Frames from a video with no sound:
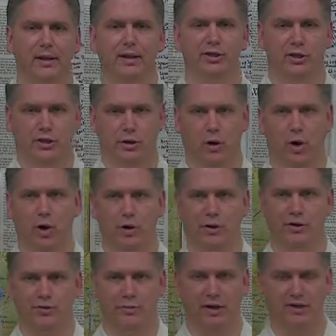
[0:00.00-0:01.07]
So there are
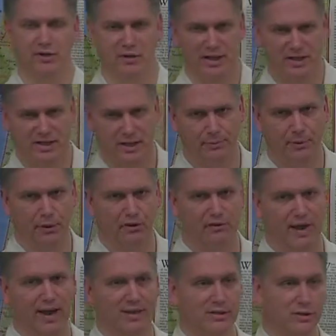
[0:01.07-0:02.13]
those mentionings in the book of
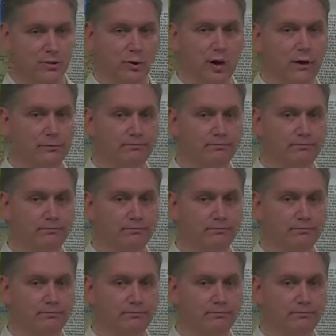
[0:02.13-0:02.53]
Acts as well.